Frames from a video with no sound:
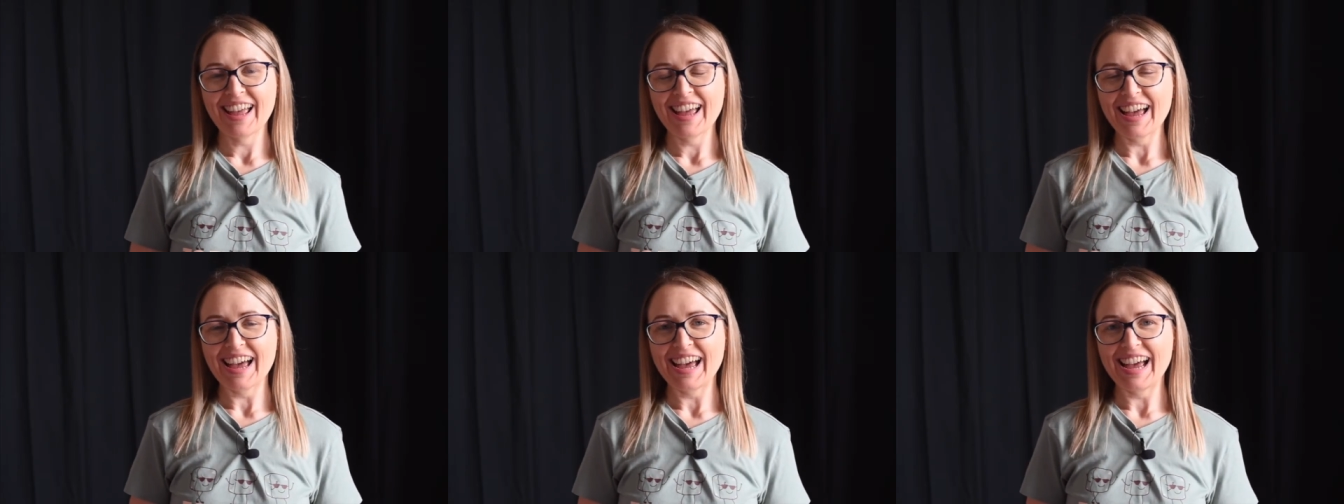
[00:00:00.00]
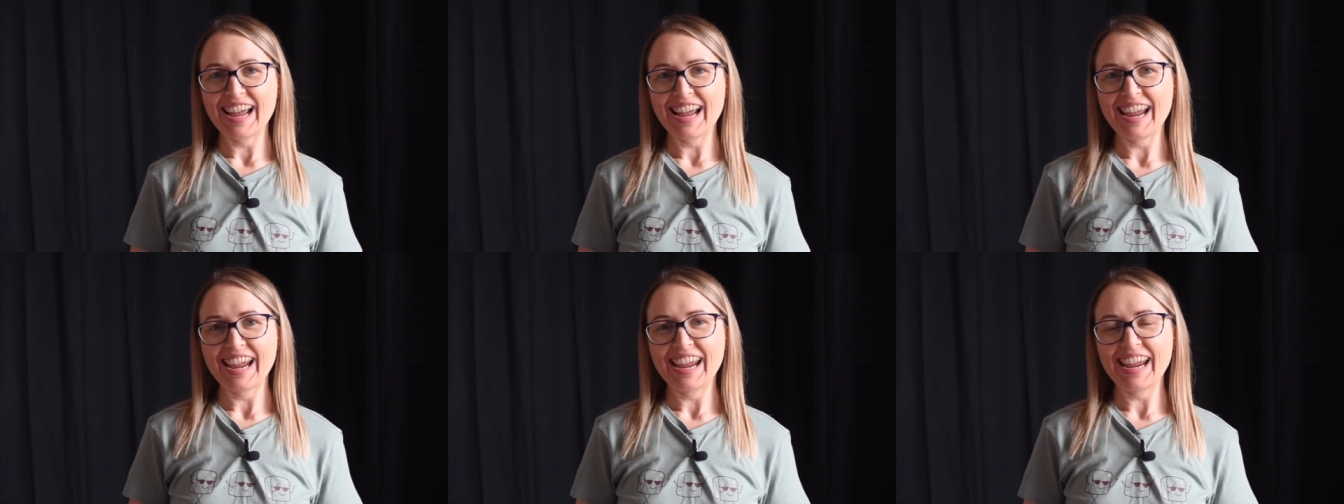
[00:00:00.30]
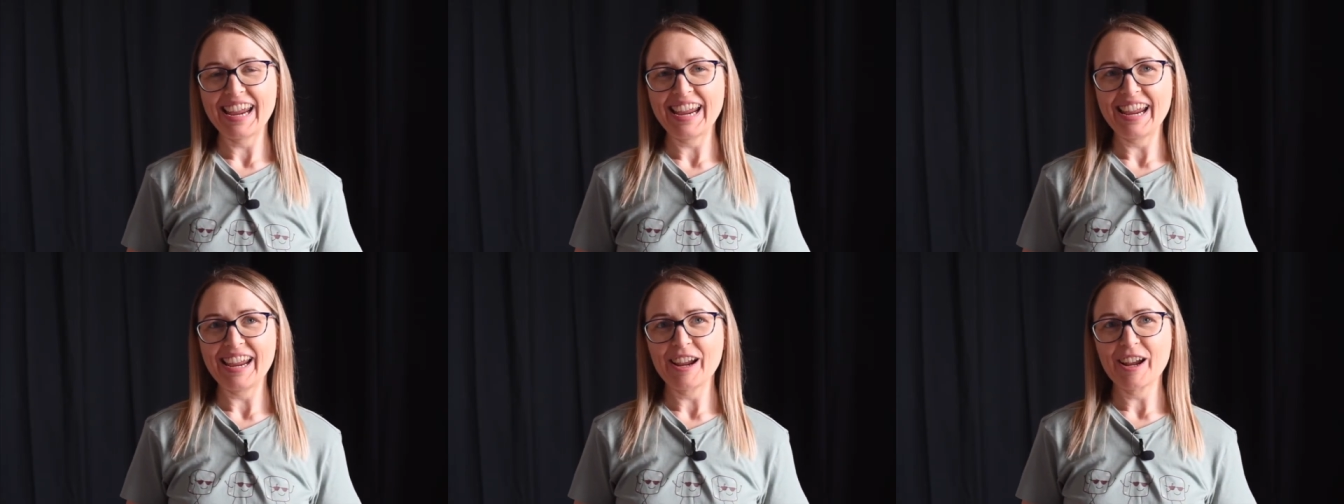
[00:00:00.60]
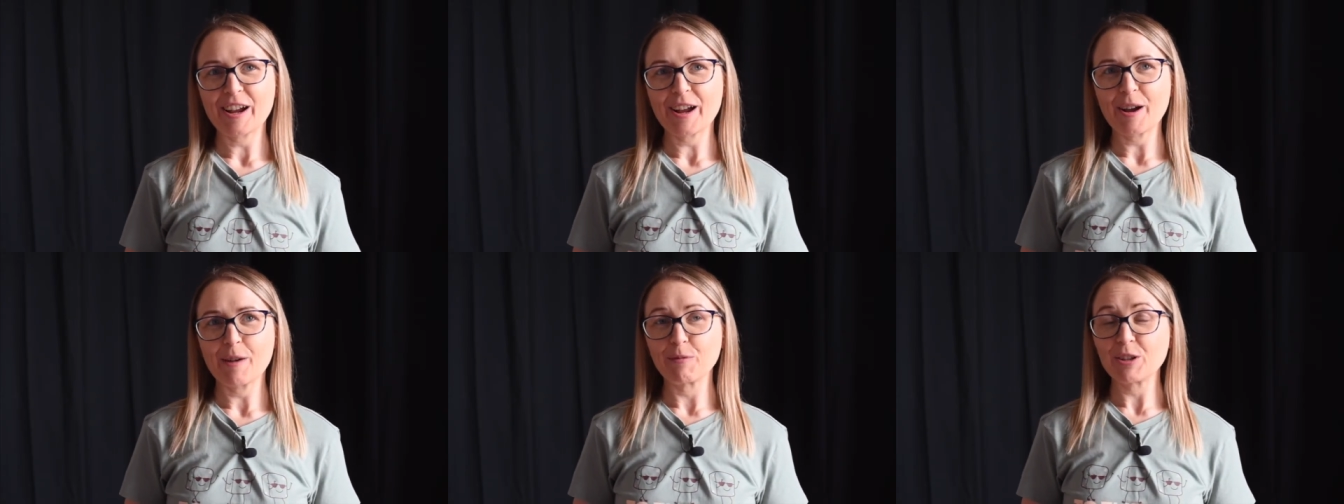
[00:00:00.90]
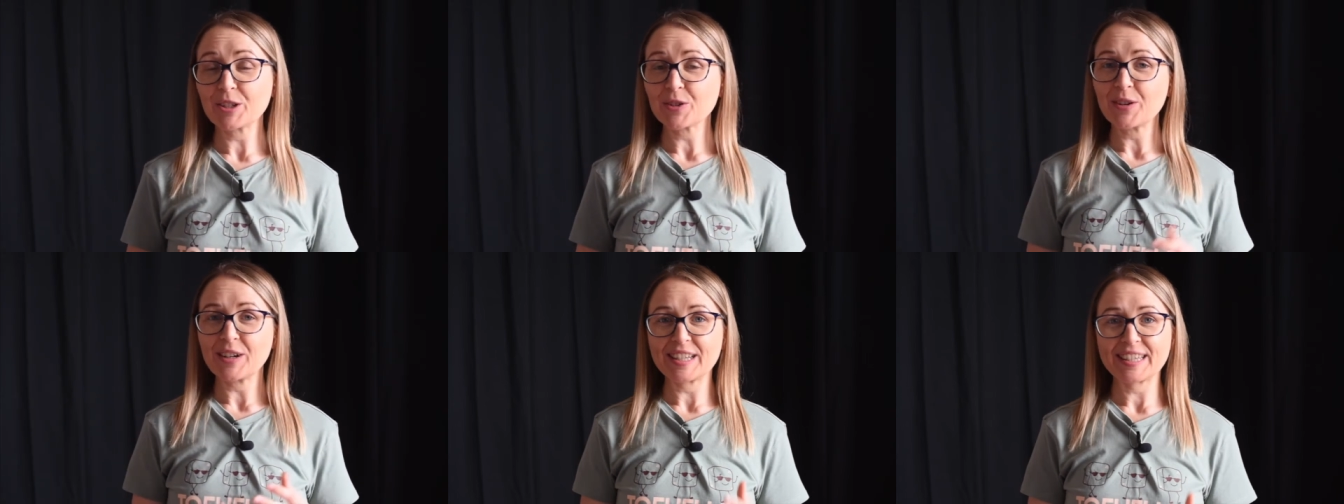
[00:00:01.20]
I, I'm
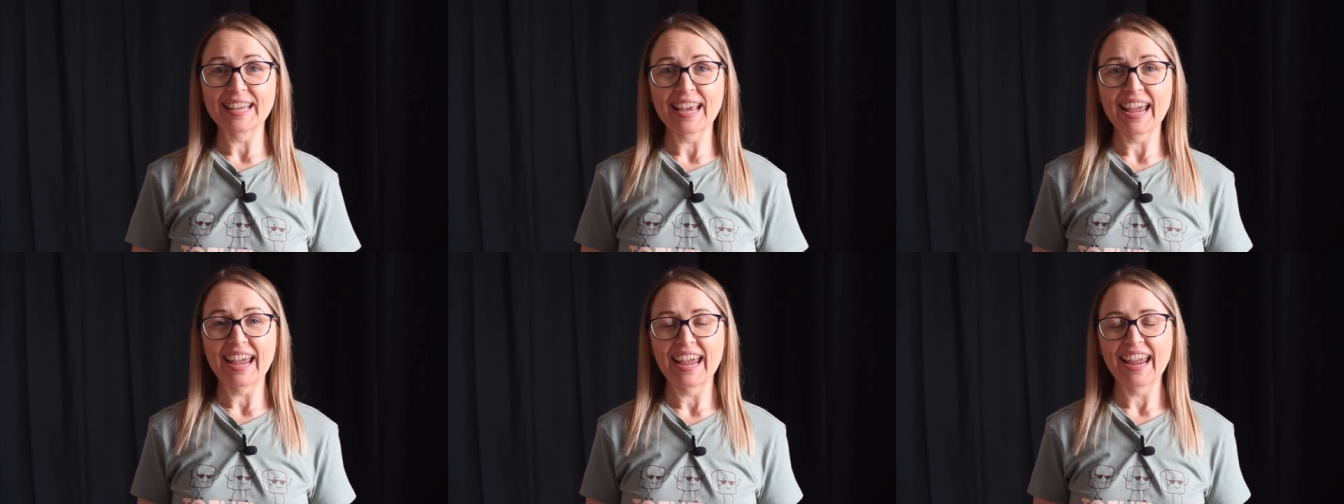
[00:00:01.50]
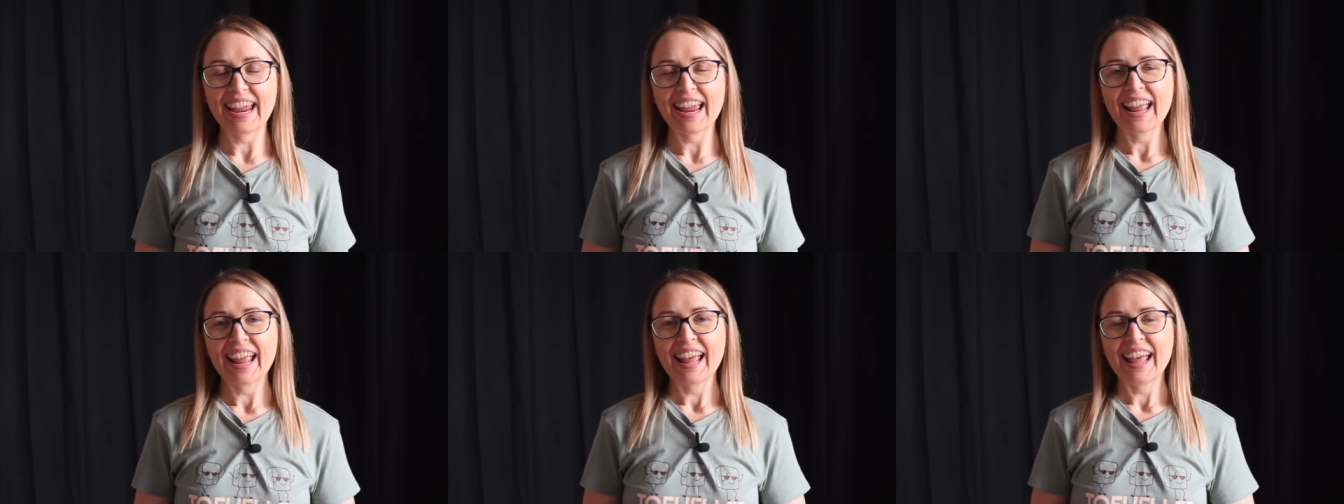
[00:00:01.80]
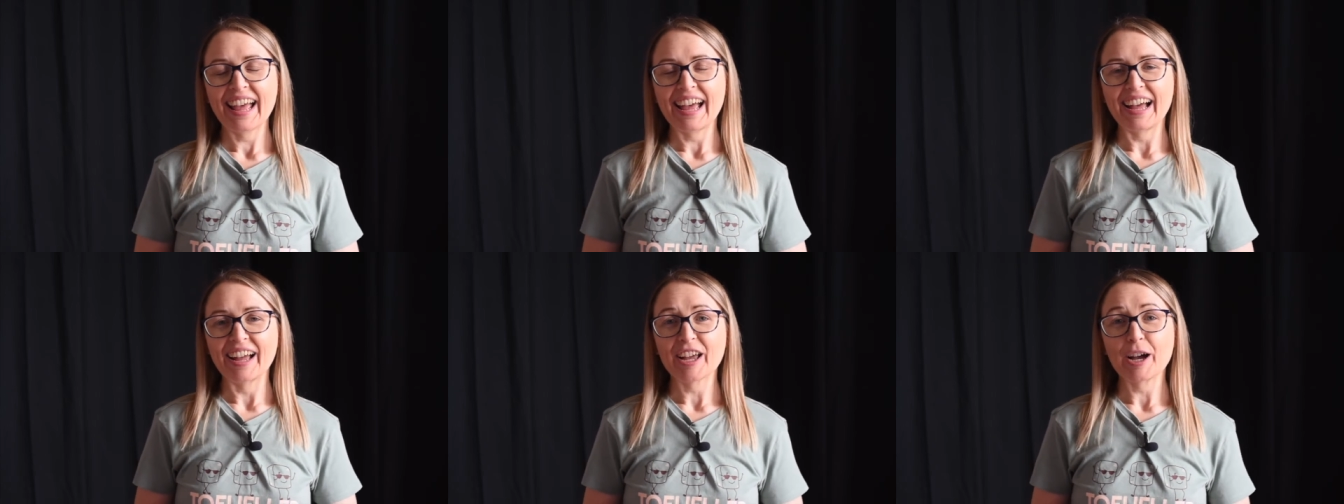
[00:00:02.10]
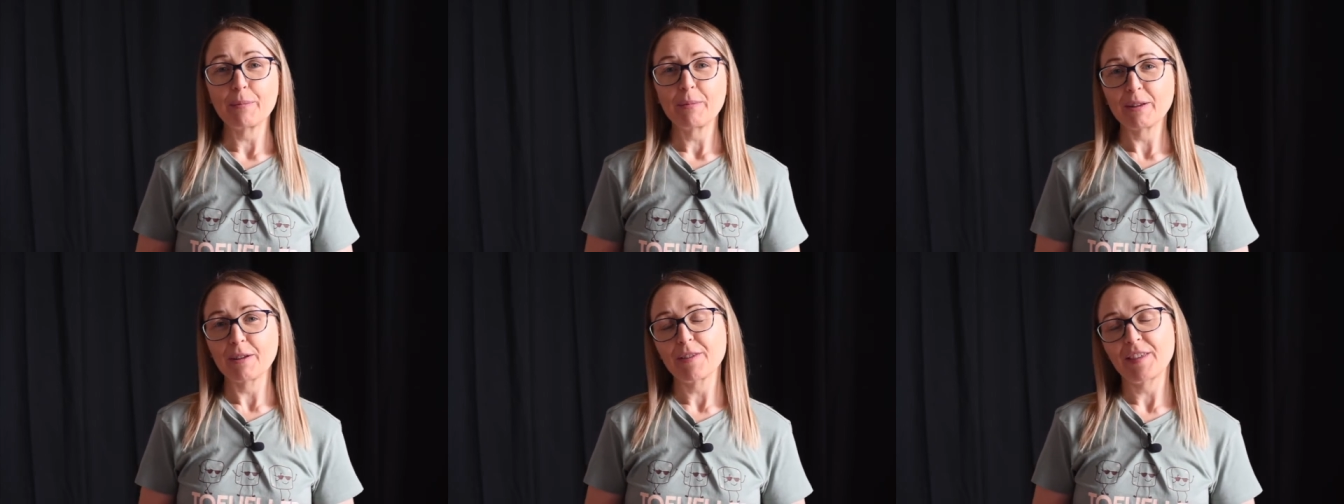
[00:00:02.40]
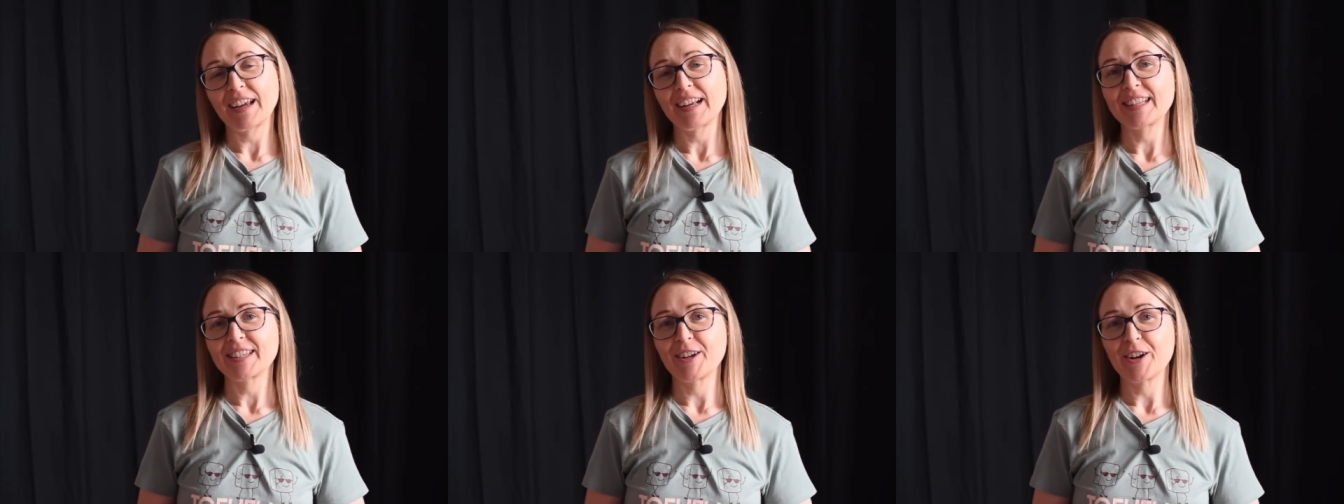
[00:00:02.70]
just going to say a couple of
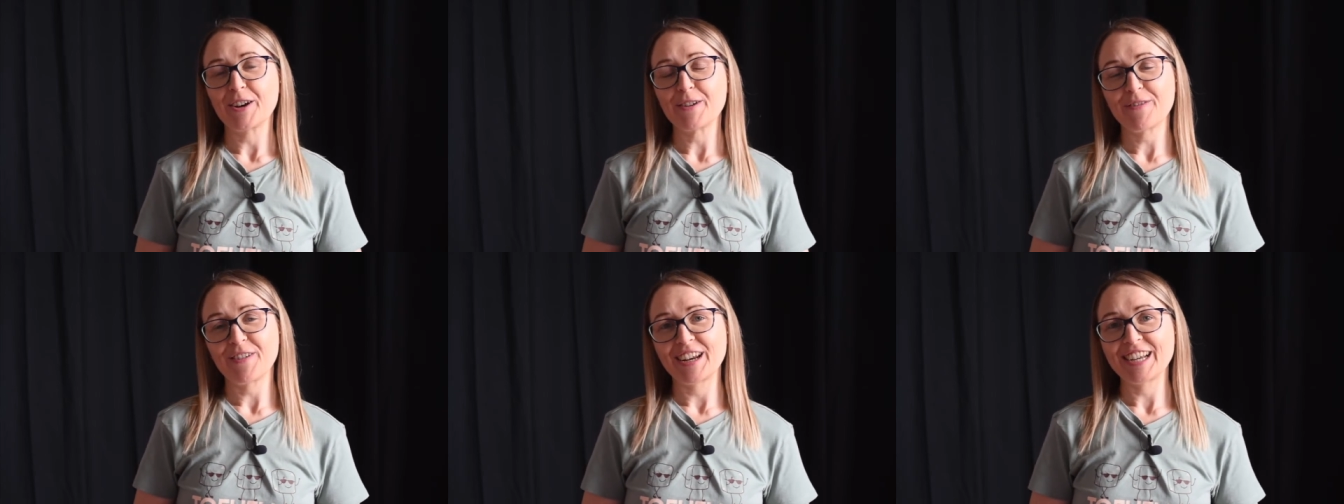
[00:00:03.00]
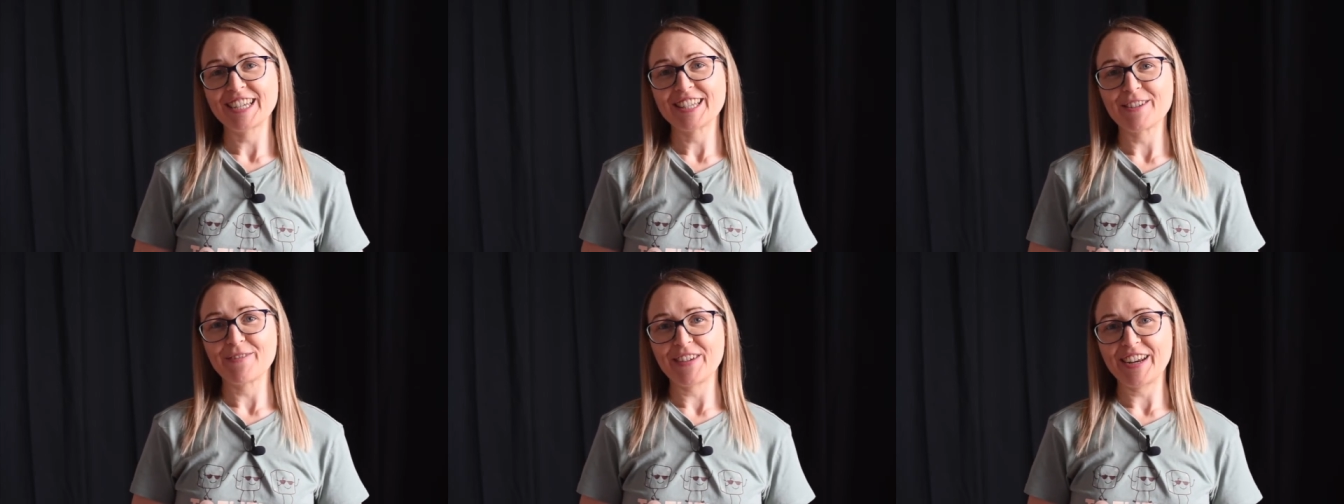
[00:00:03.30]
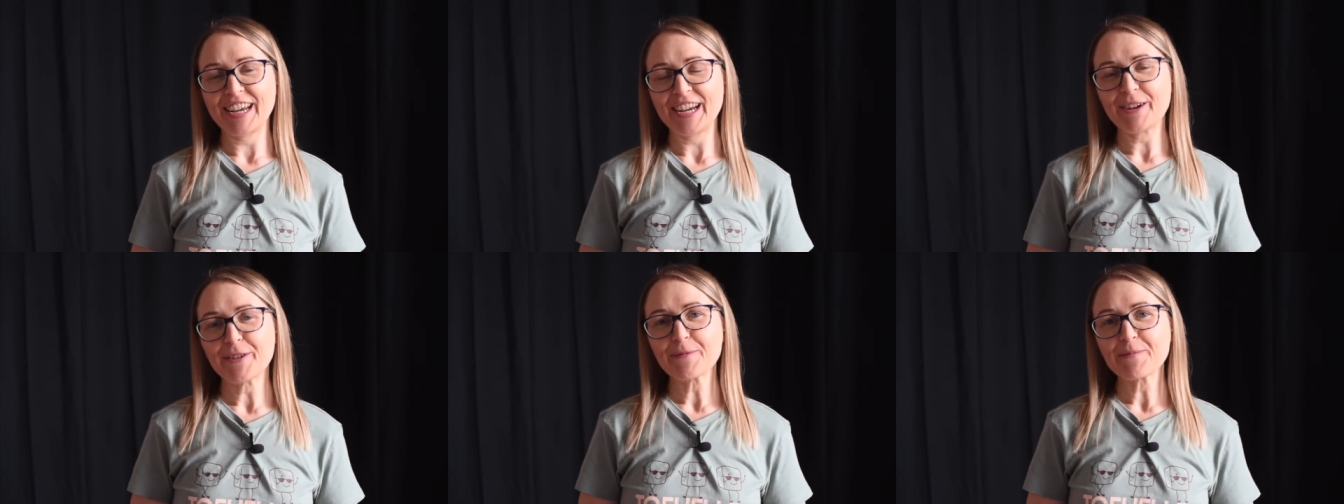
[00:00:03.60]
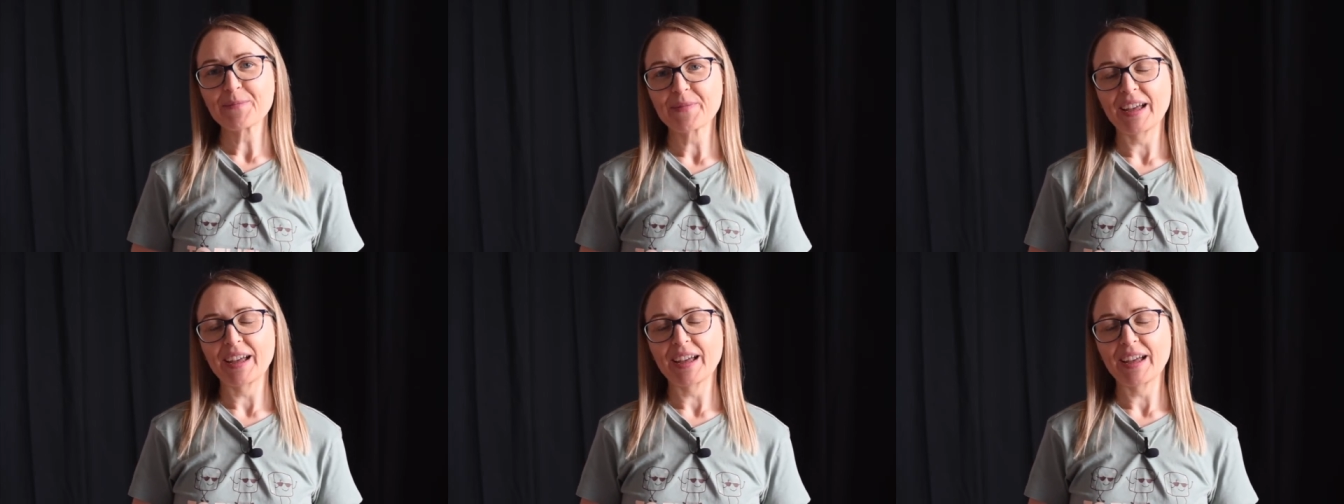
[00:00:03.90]
things now to finish the video.